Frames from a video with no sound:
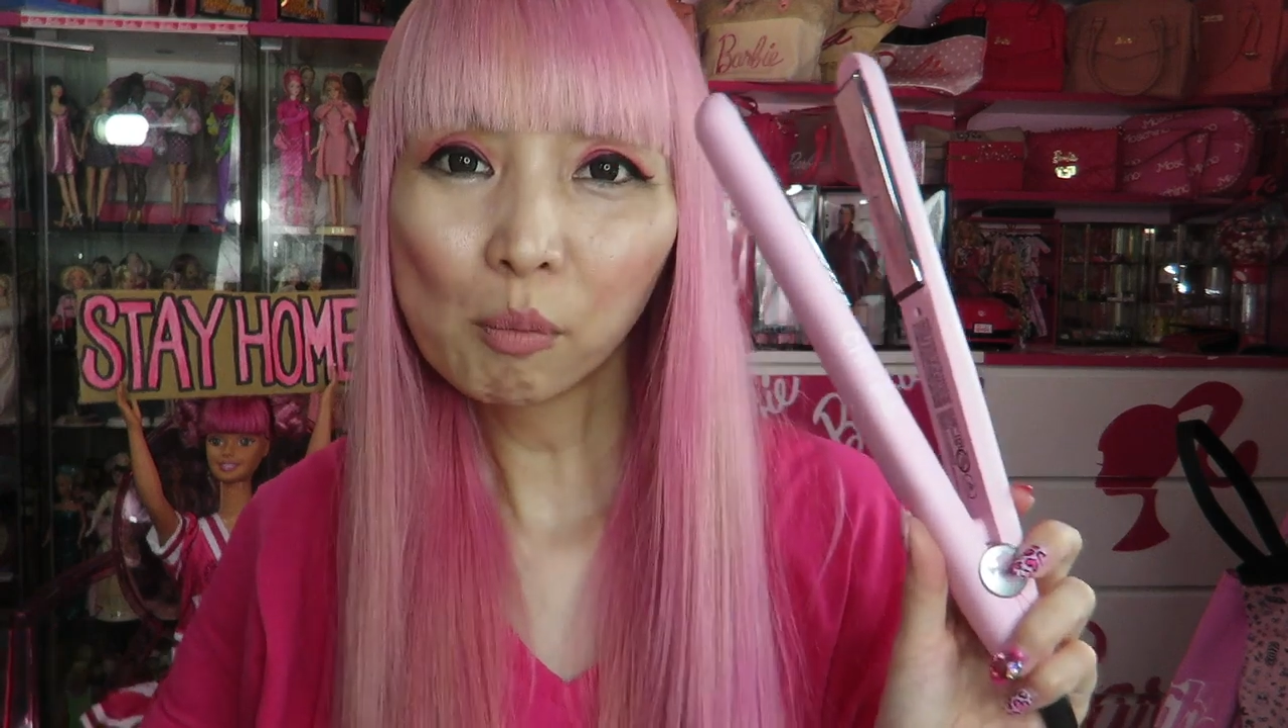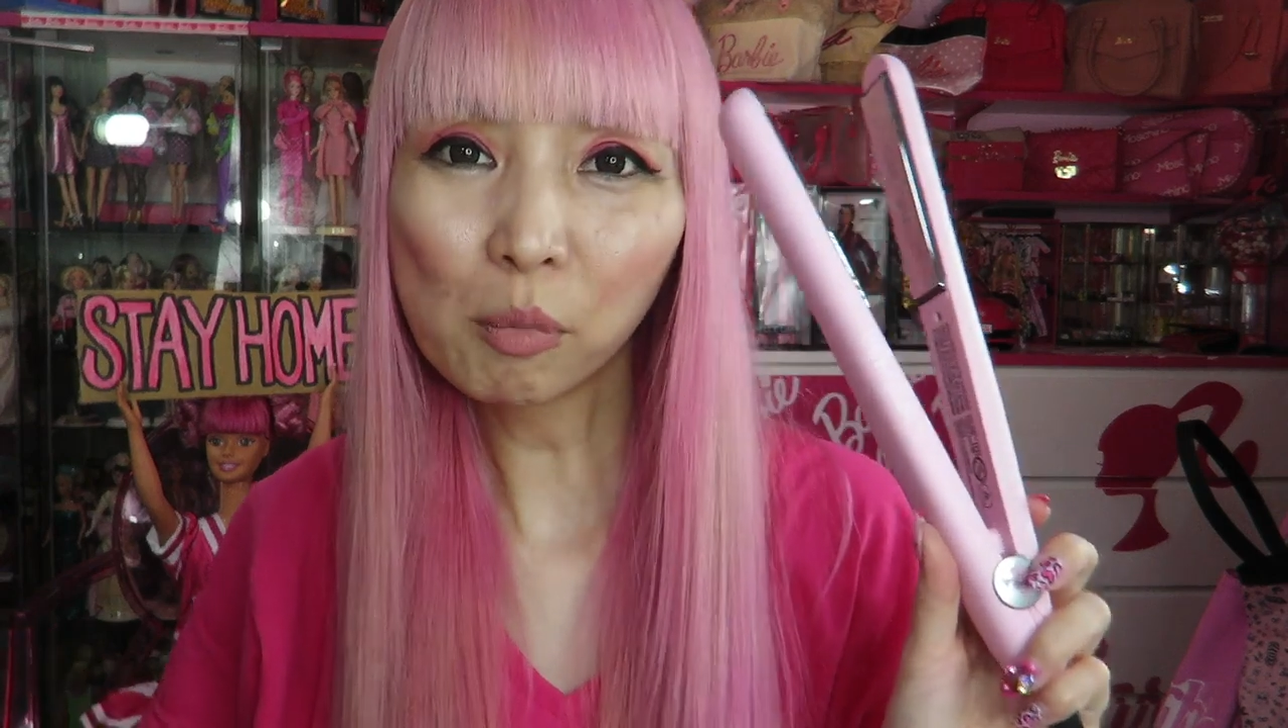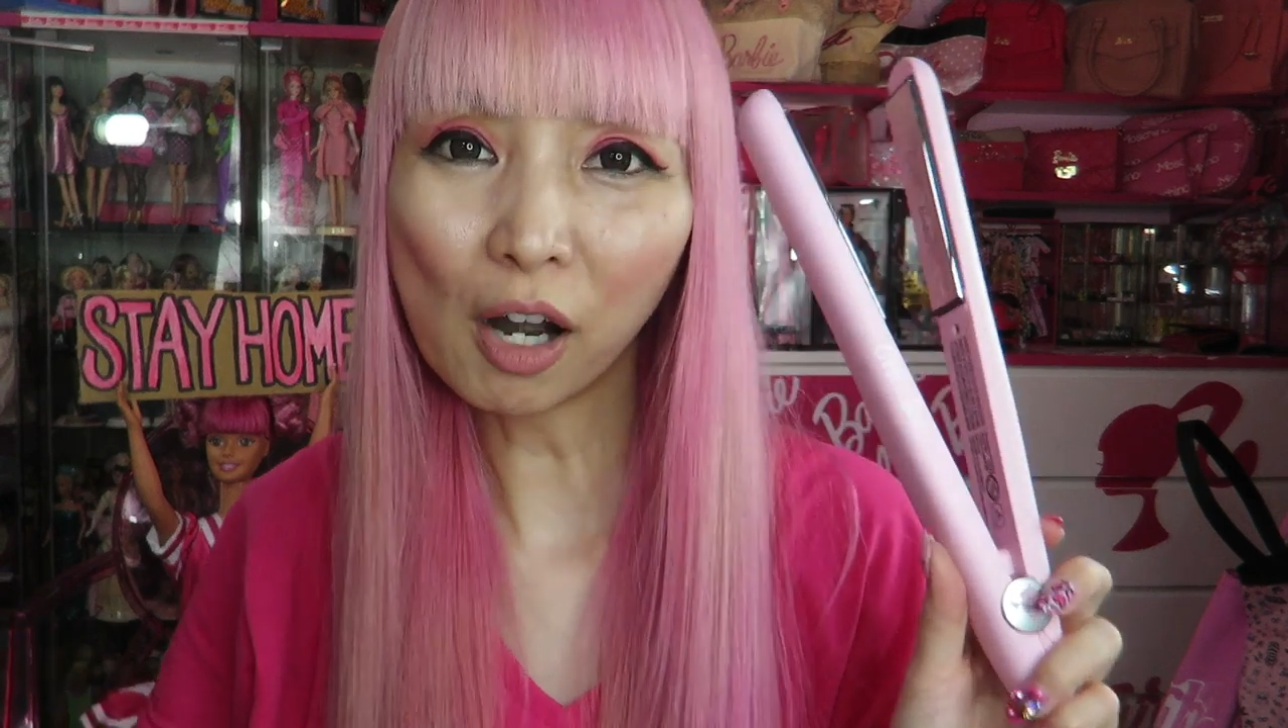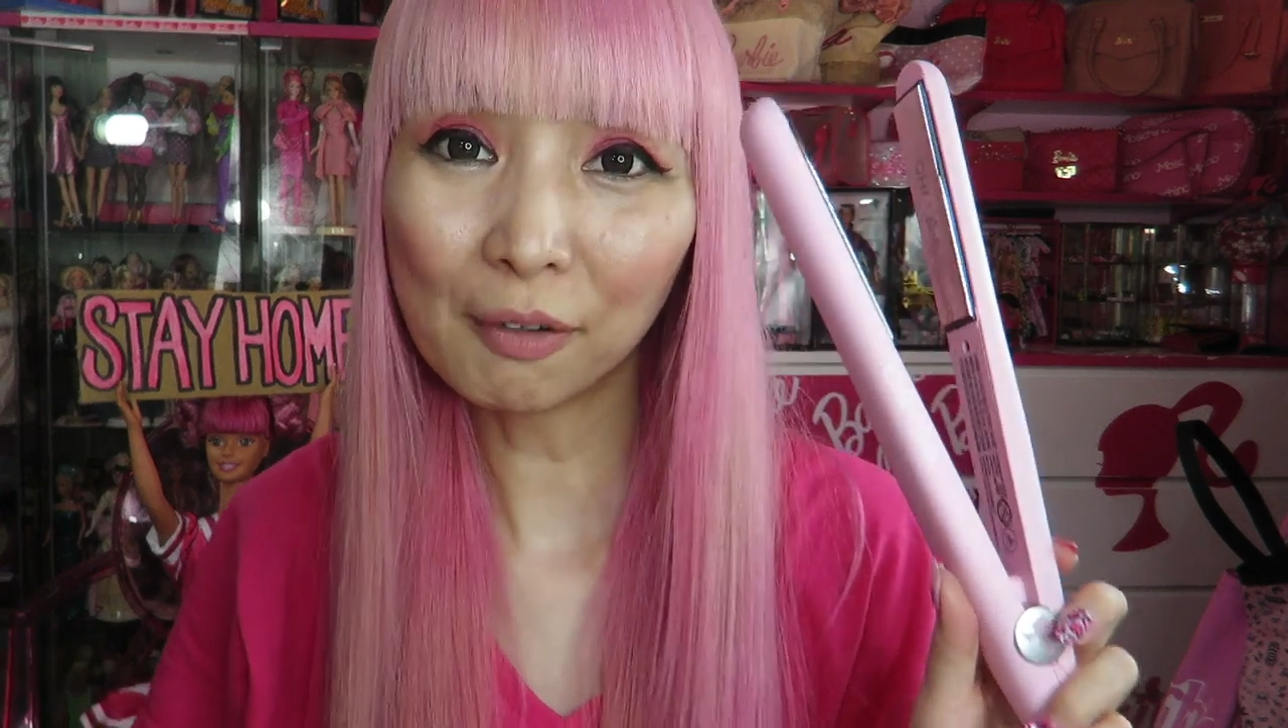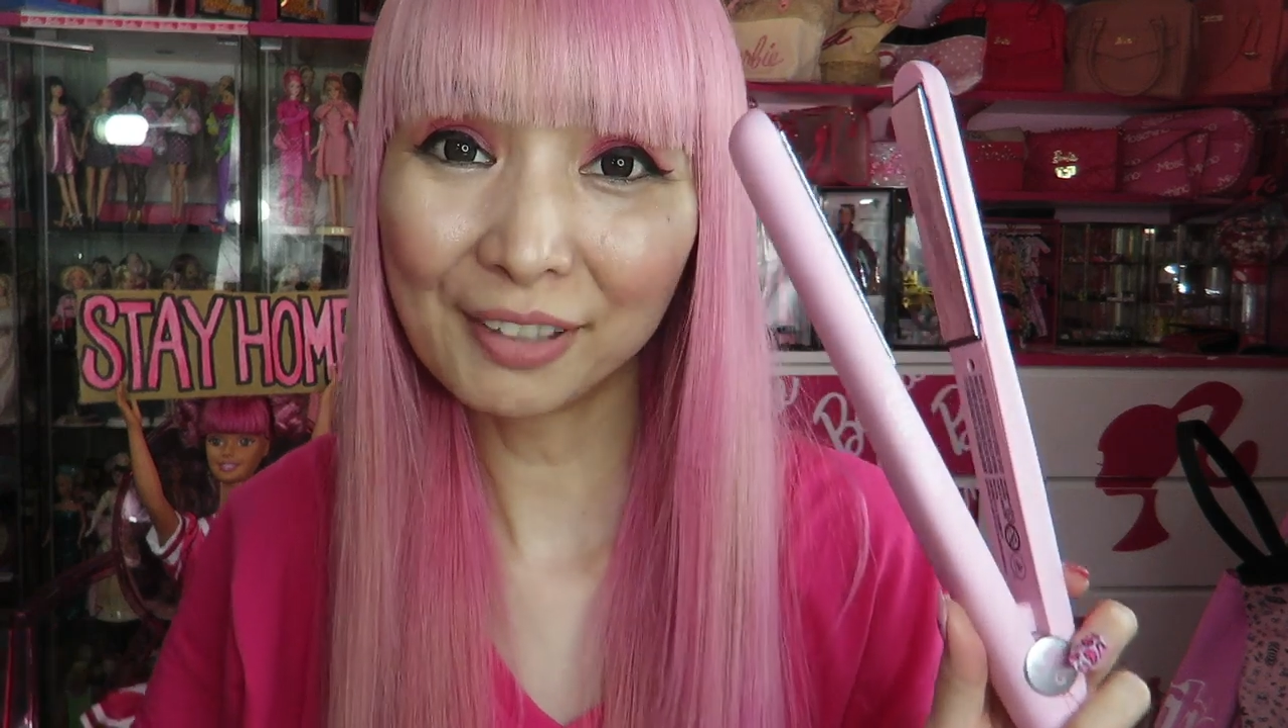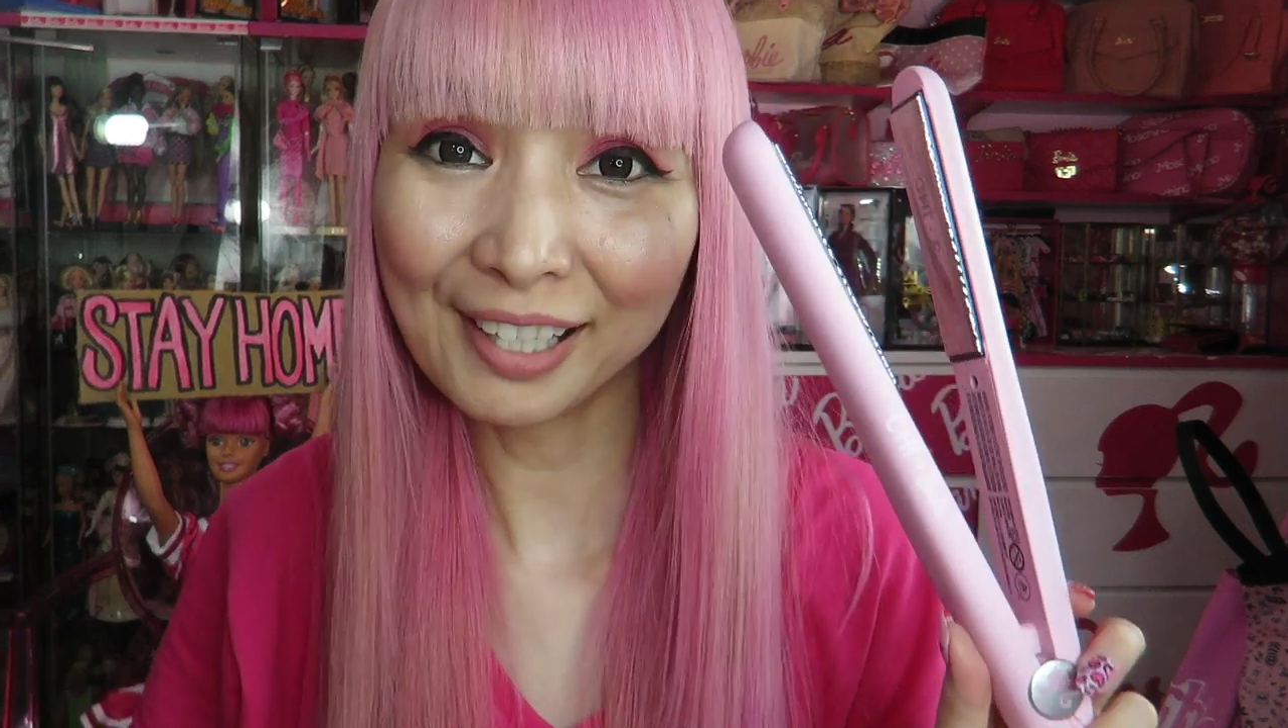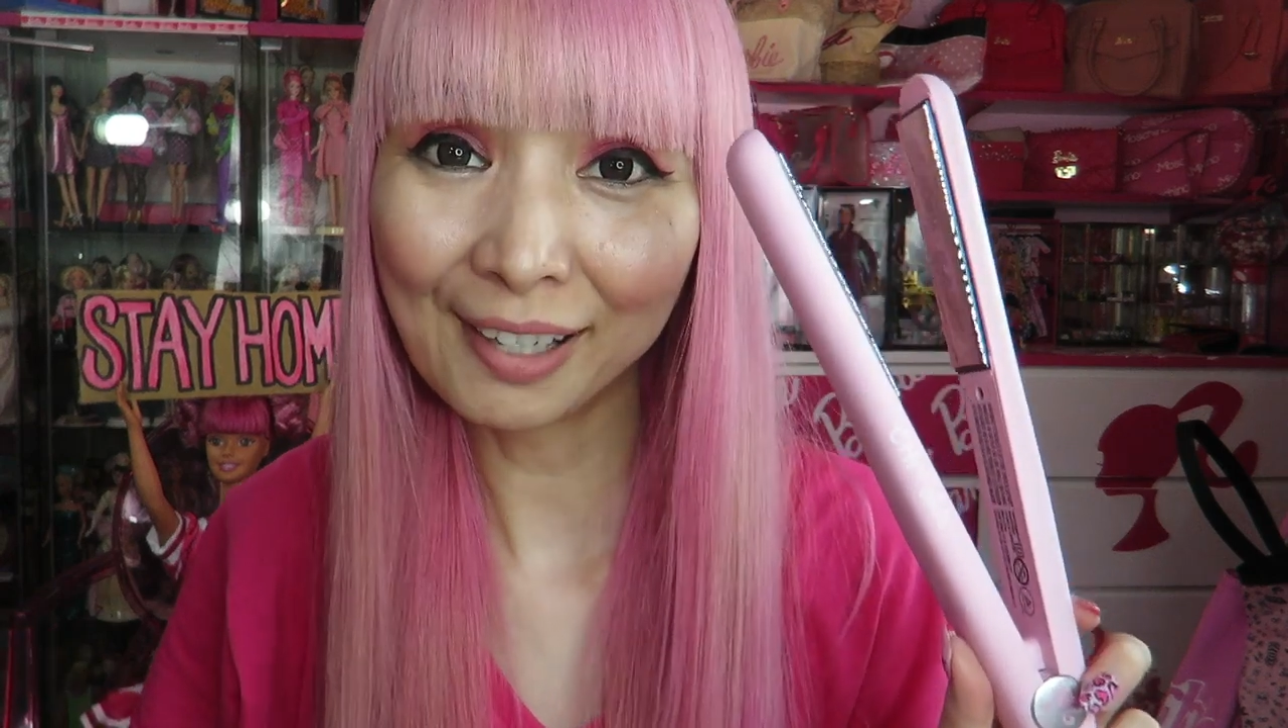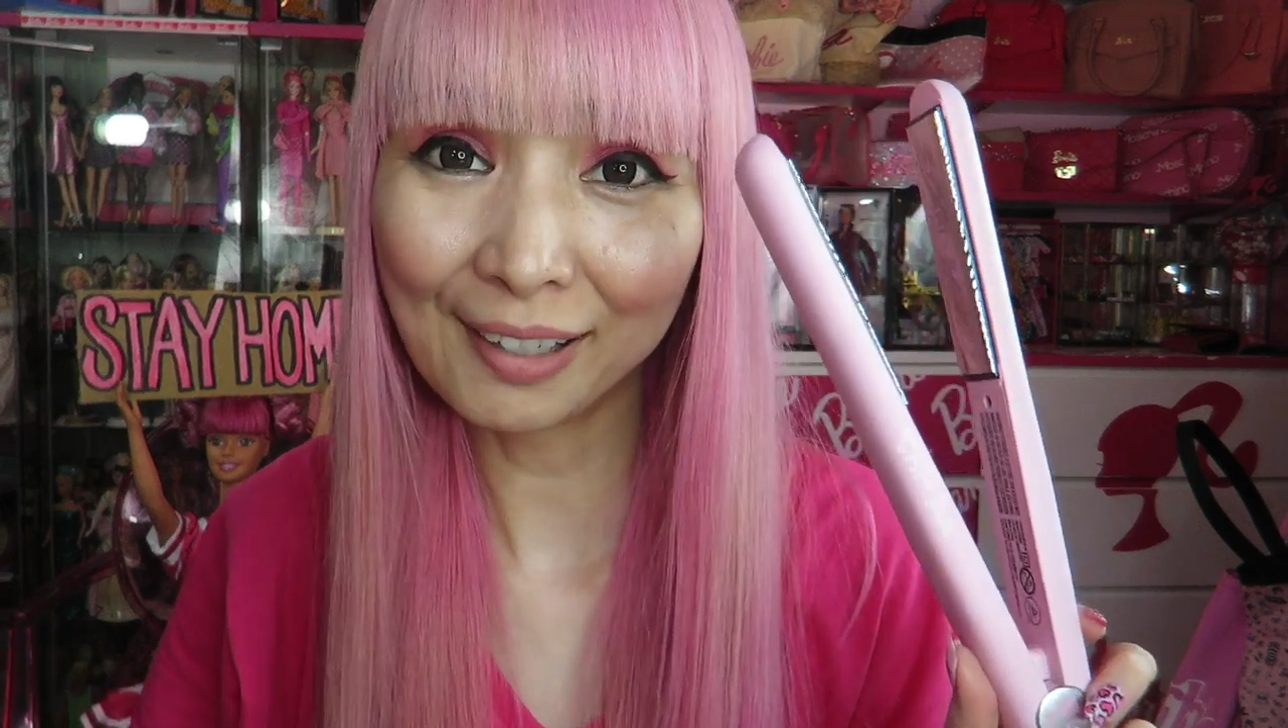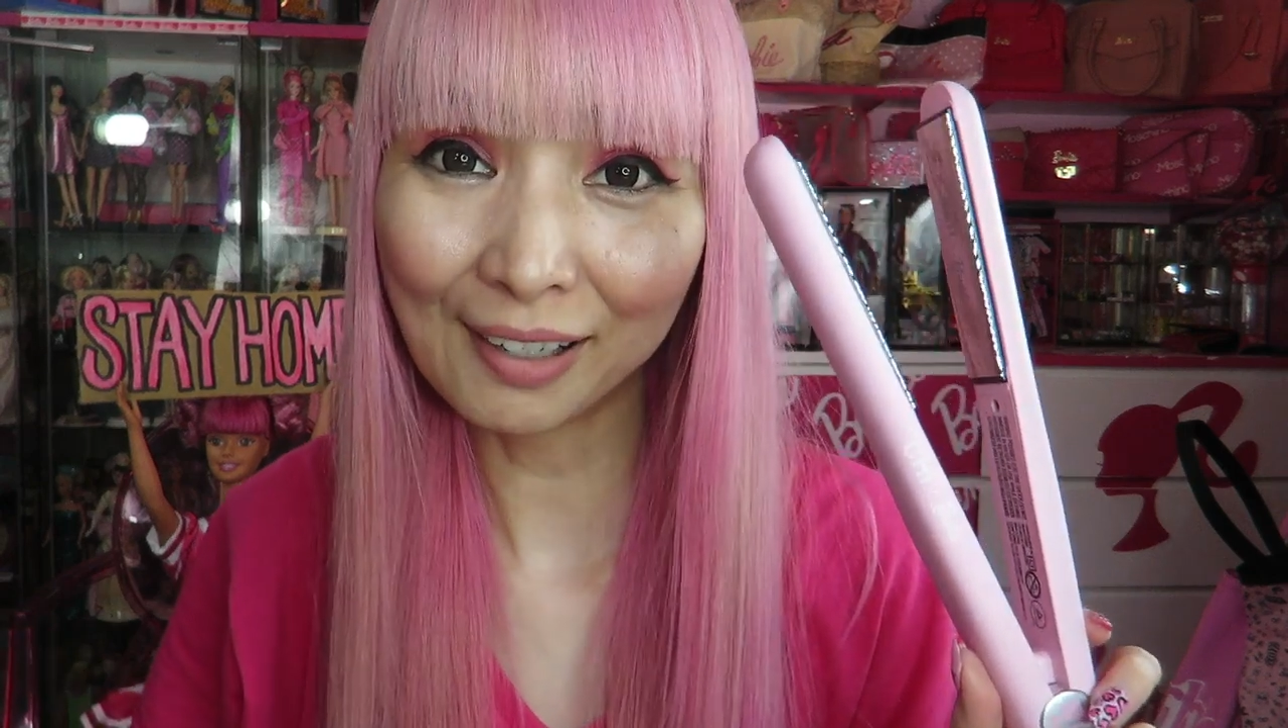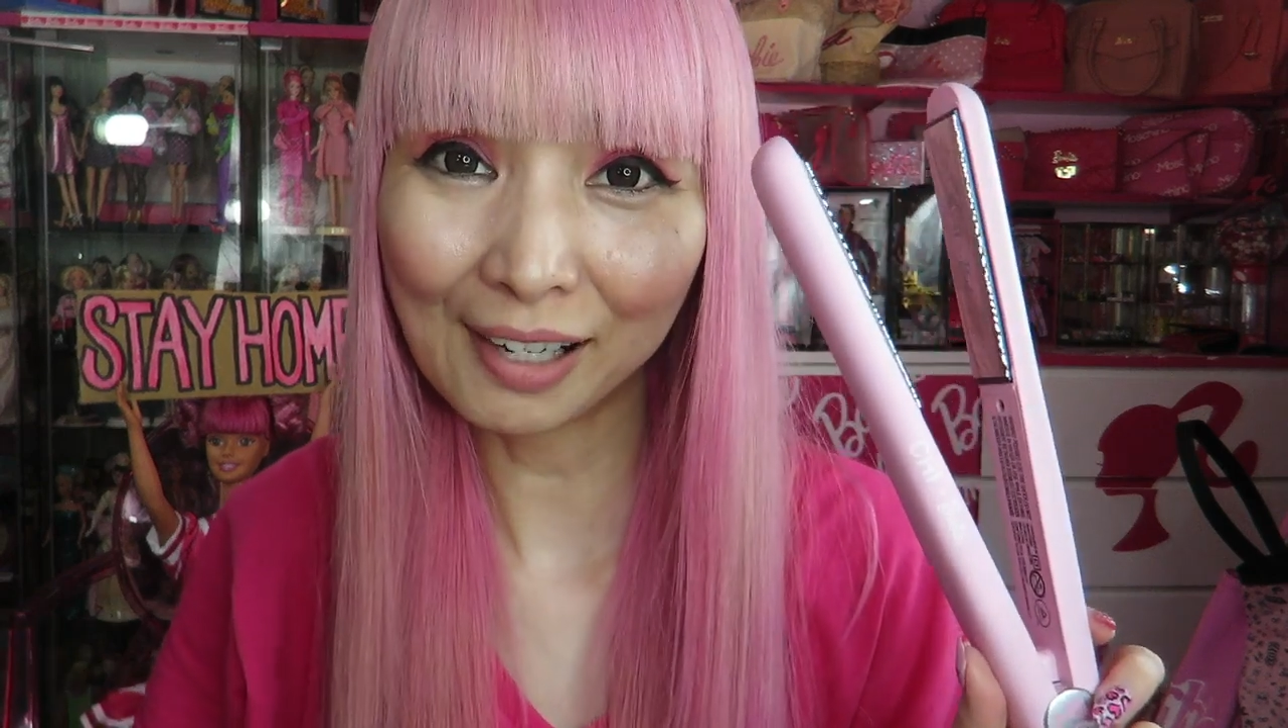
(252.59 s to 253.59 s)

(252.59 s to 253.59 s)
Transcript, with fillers: Barbie hair